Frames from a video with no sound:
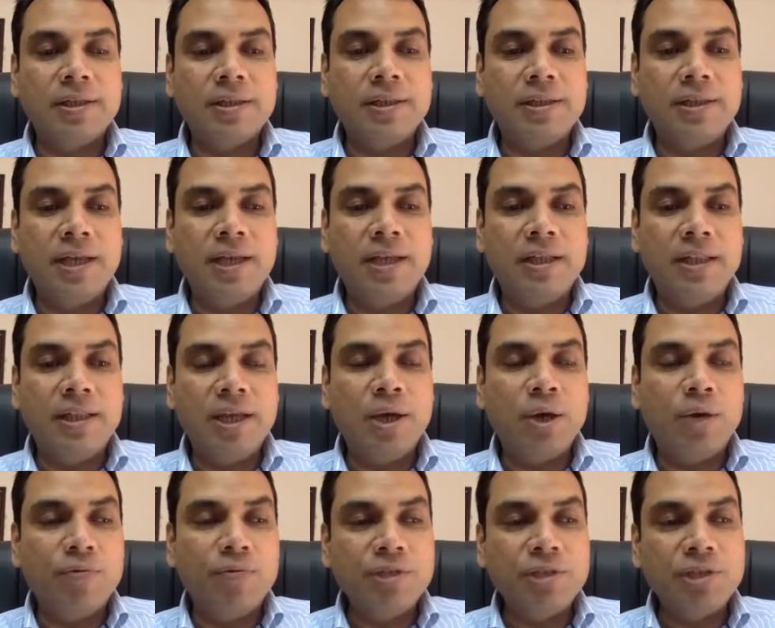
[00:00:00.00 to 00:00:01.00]
they
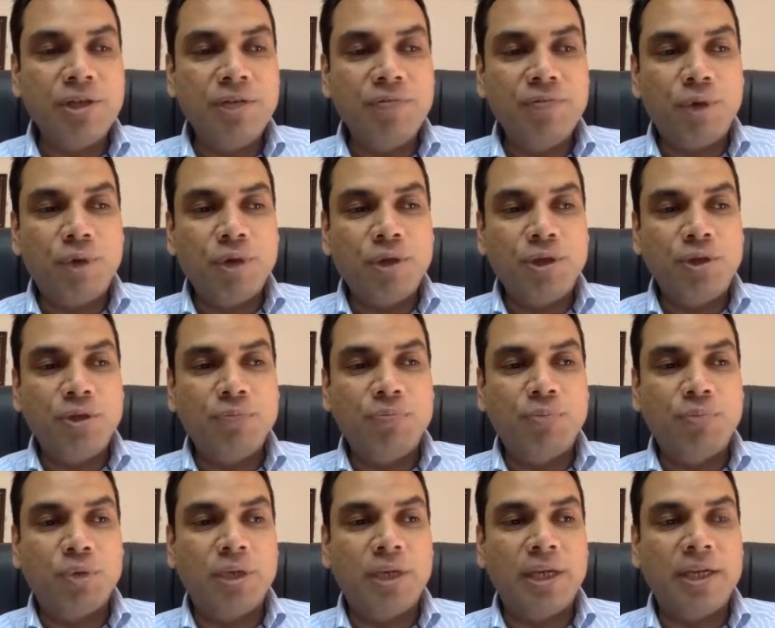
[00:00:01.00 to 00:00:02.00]
obviously want to
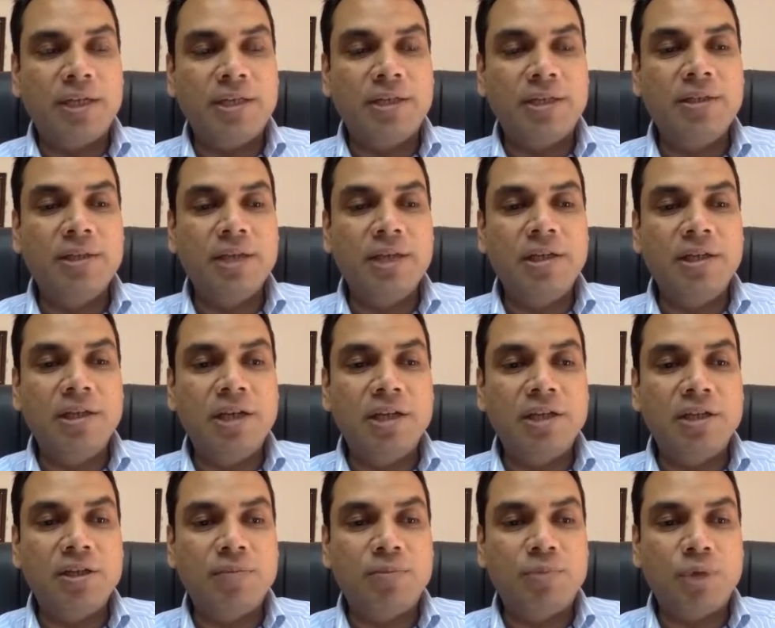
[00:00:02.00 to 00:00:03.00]
protect the
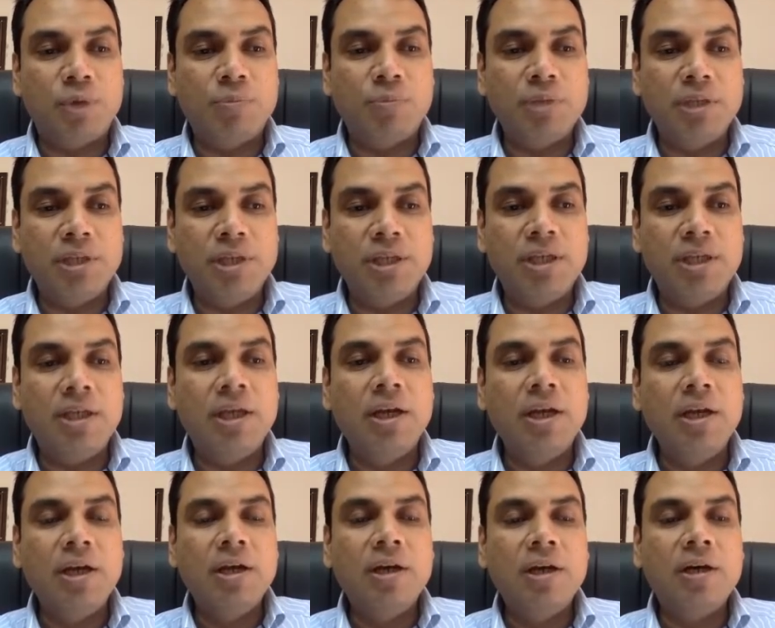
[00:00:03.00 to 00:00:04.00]
intellectual property
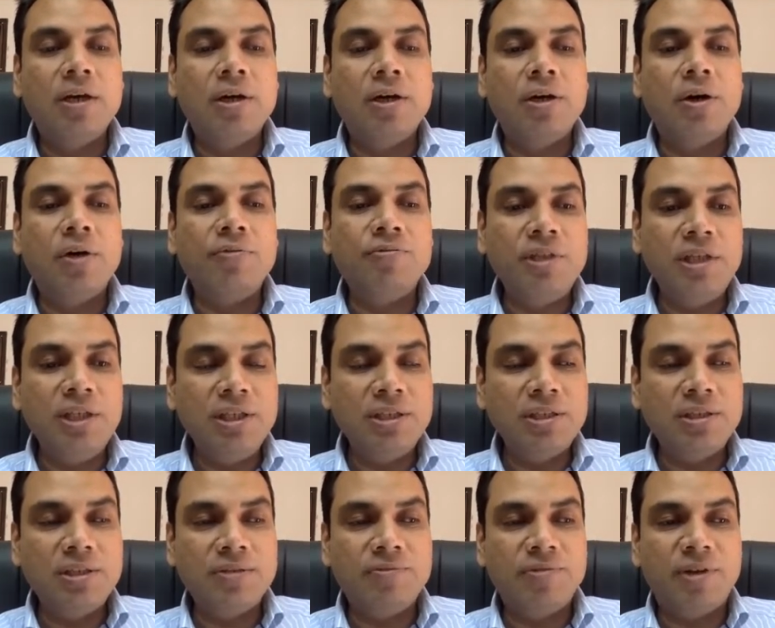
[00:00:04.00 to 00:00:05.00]
of
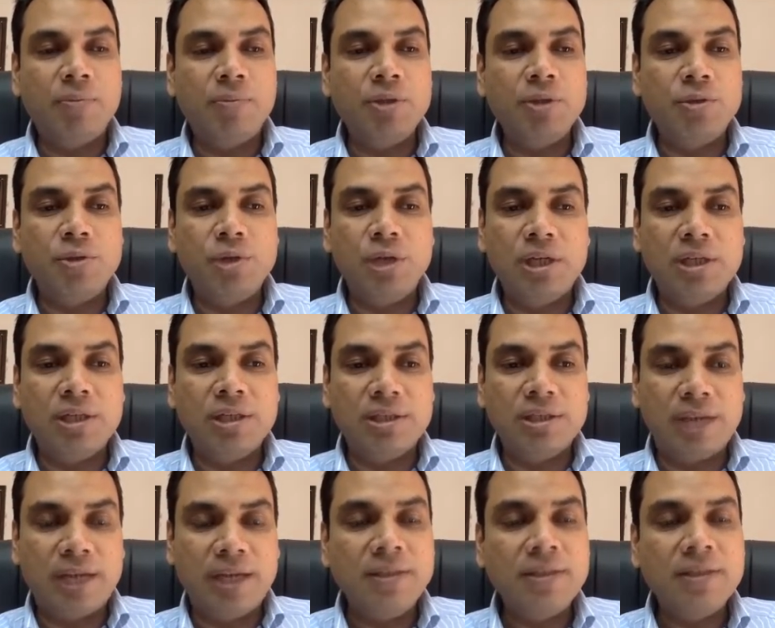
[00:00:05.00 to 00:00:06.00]
these pharmaceutical
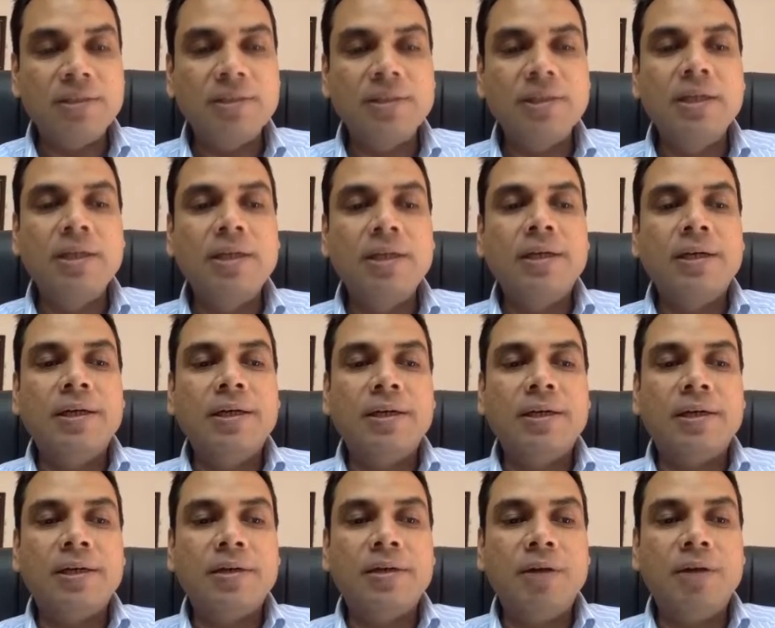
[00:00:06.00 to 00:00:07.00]
giants.
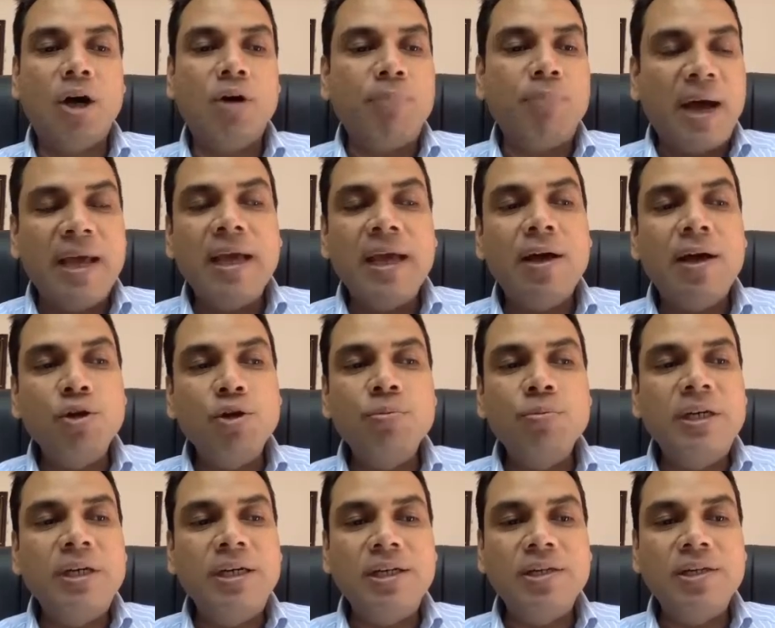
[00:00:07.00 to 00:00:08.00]
Now, my
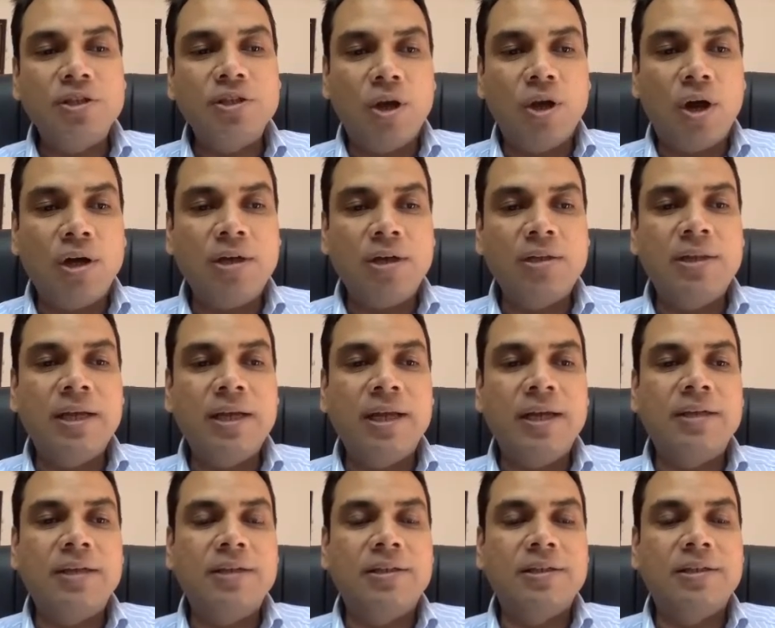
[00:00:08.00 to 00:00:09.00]
argument is not
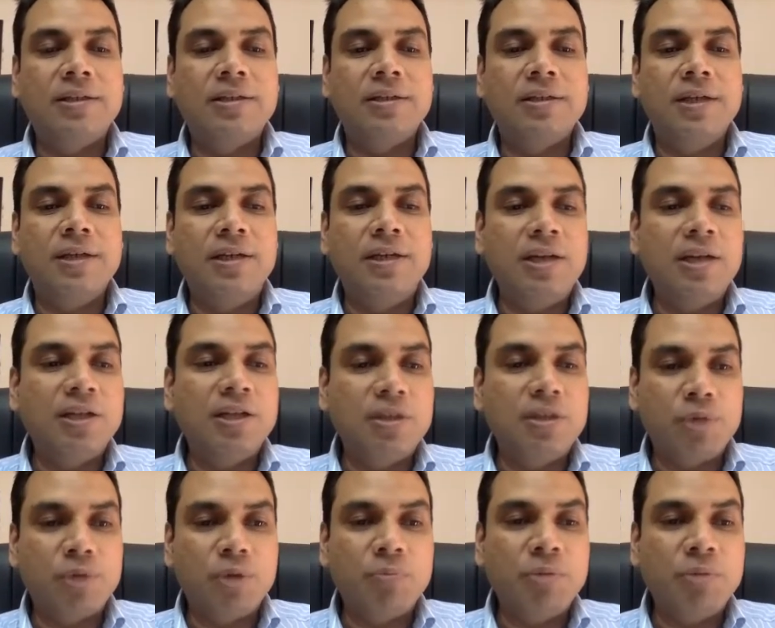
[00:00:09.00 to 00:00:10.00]
that
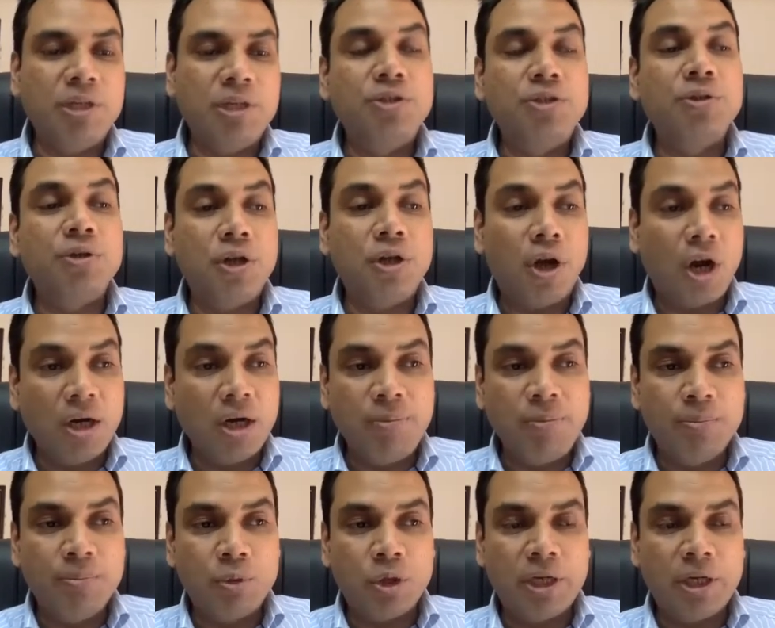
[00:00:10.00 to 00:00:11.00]
intellectual property should not
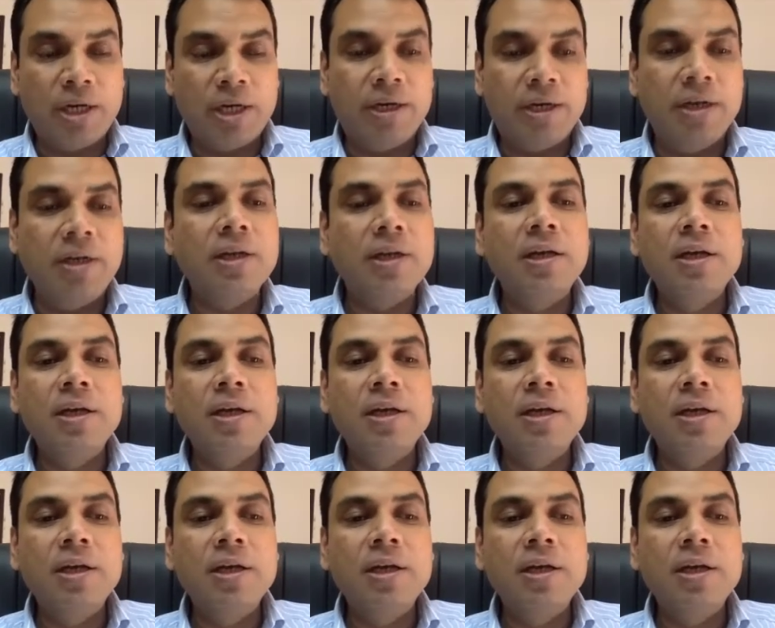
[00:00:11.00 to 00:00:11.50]
be protected,